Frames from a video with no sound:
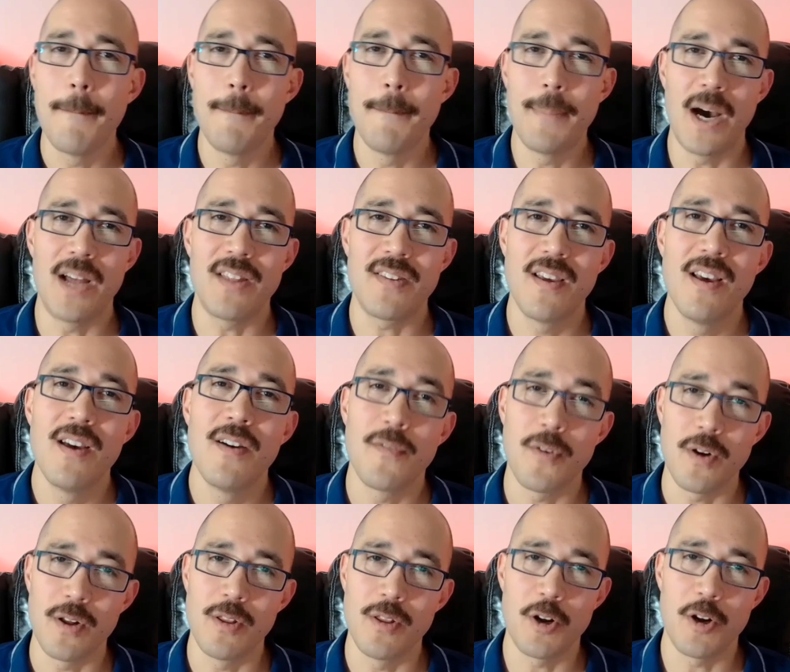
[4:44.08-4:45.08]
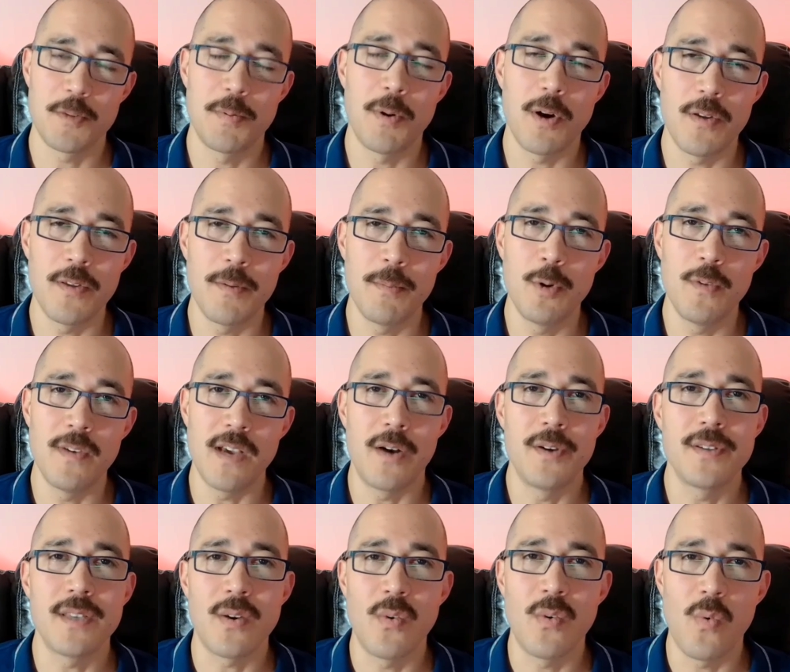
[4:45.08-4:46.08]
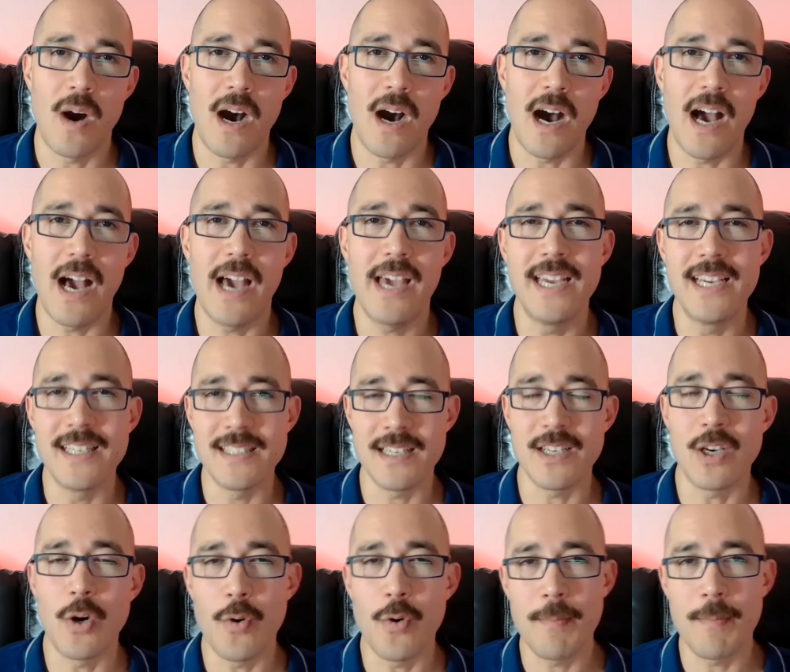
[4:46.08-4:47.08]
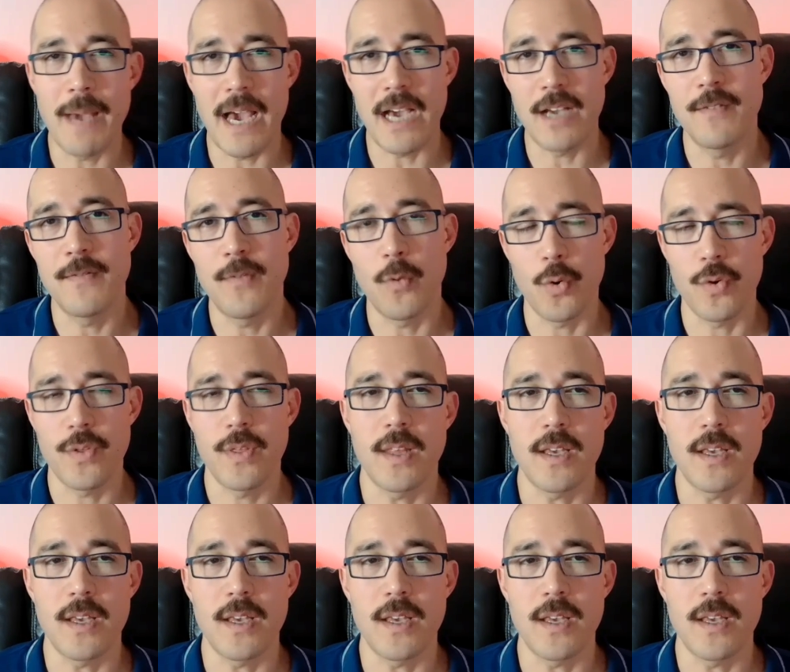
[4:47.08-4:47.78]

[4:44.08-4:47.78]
but for a large part of the movie, I was like, why is it going back and forth?